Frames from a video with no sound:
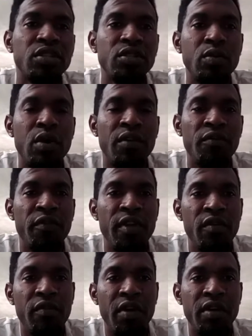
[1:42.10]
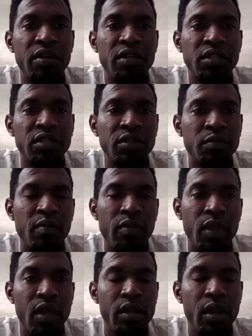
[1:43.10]
Just the one favor on us
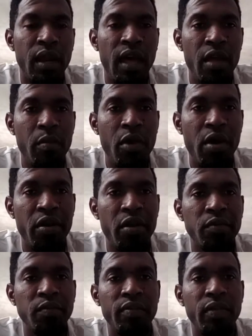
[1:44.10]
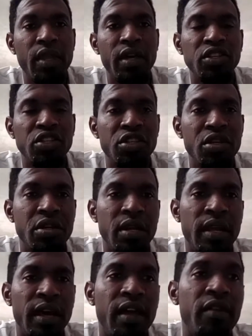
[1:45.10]
hit the like button and
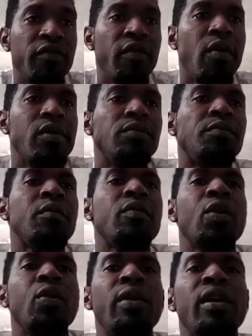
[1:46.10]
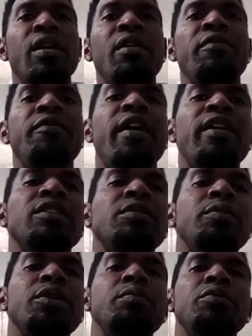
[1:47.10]
share the like, Quick and
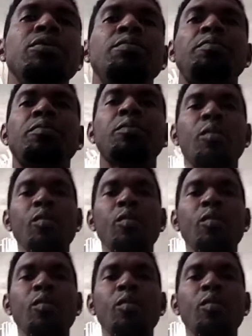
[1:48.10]
fast, people.